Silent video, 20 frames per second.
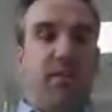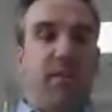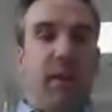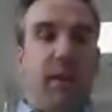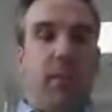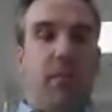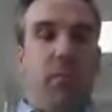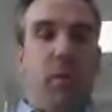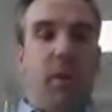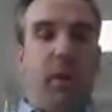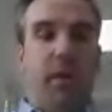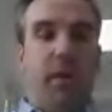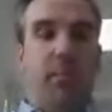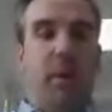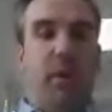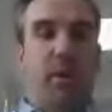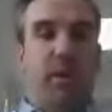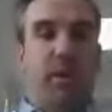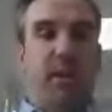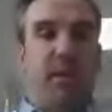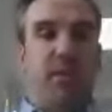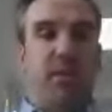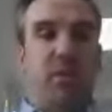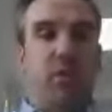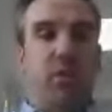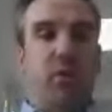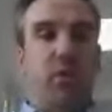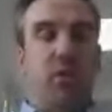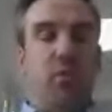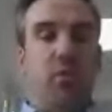And then Mike Perkins,
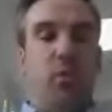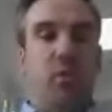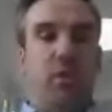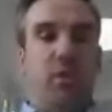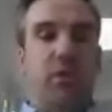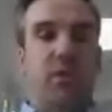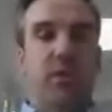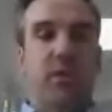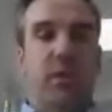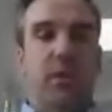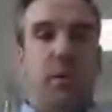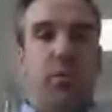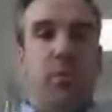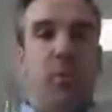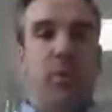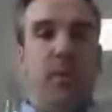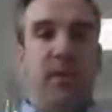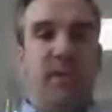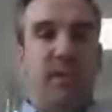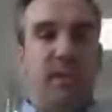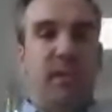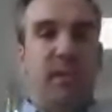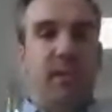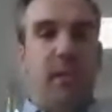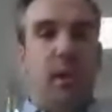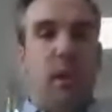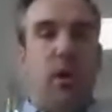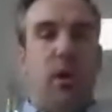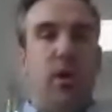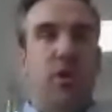who was appointed
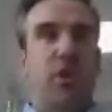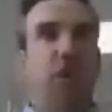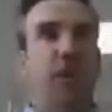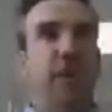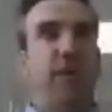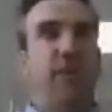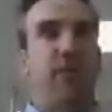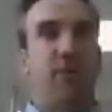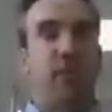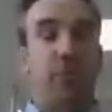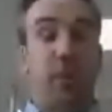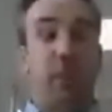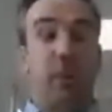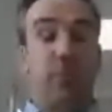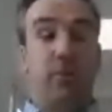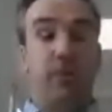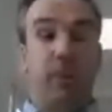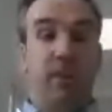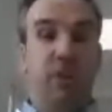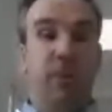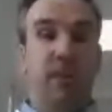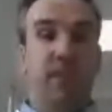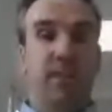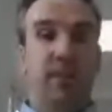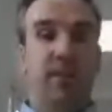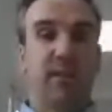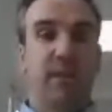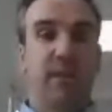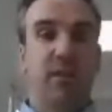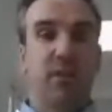last year from Urban
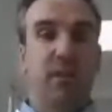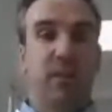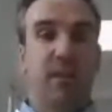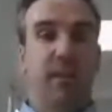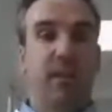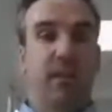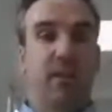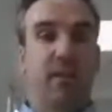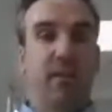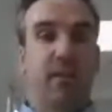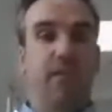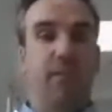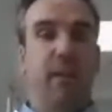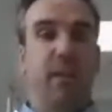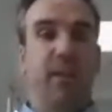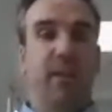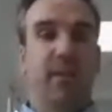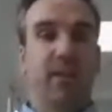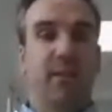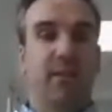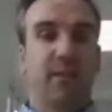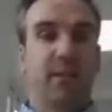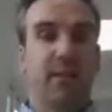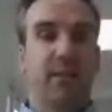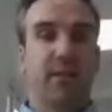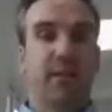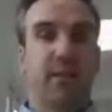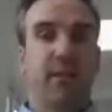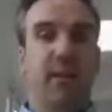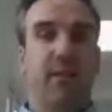Logistics, actually, as
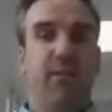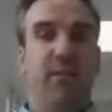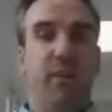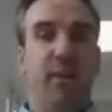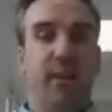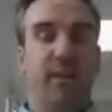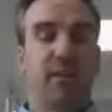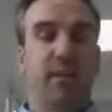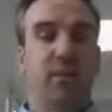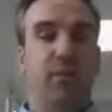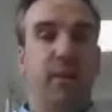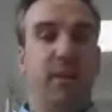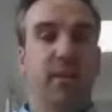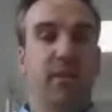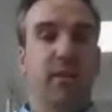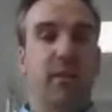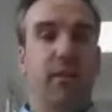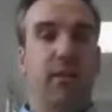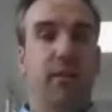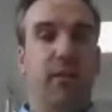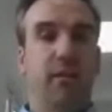their finance director,